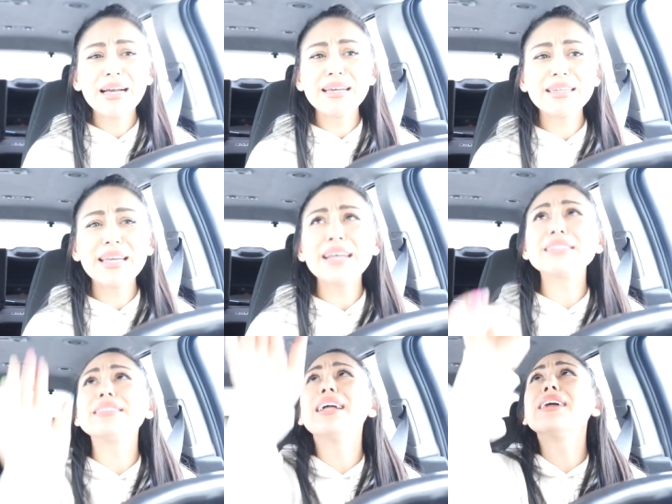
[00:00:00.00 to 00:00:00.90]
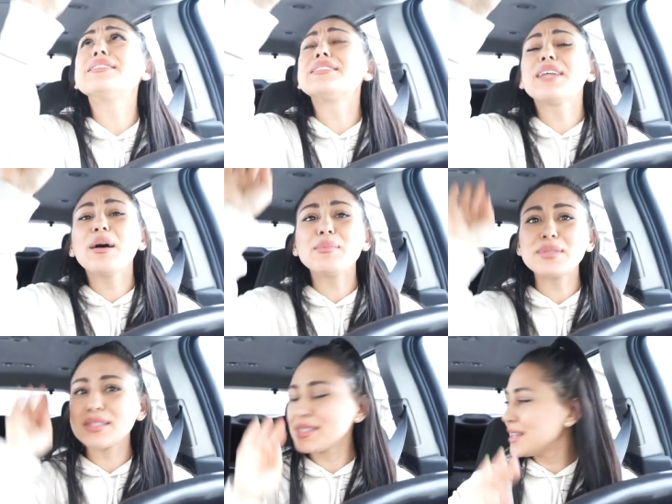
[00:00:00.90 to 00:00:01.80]
It has not stopped
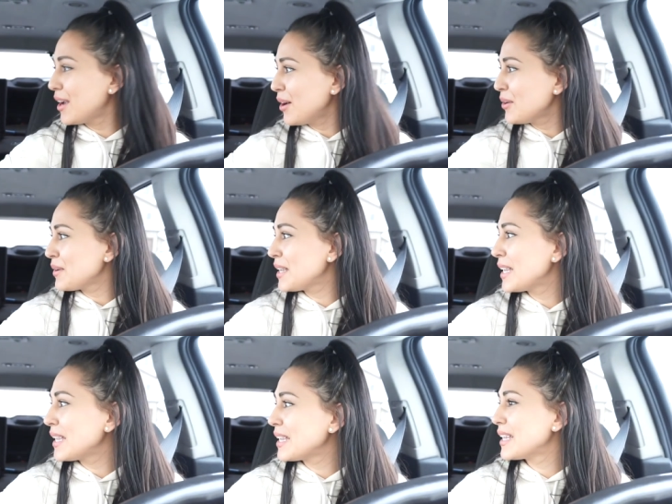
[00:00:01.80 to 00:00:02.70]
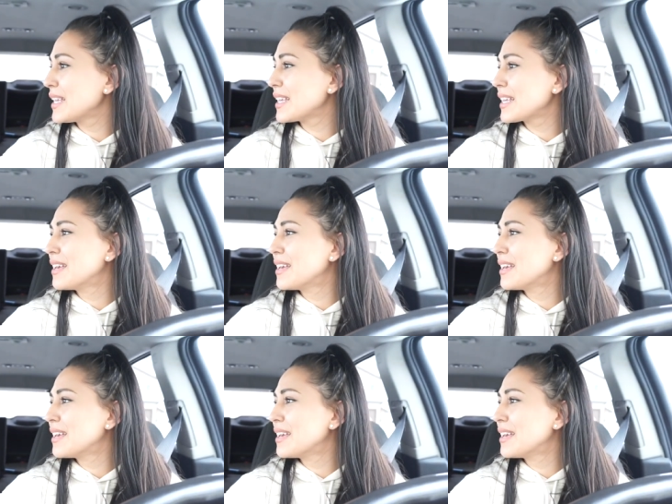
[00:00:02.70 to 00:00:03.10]
snowing.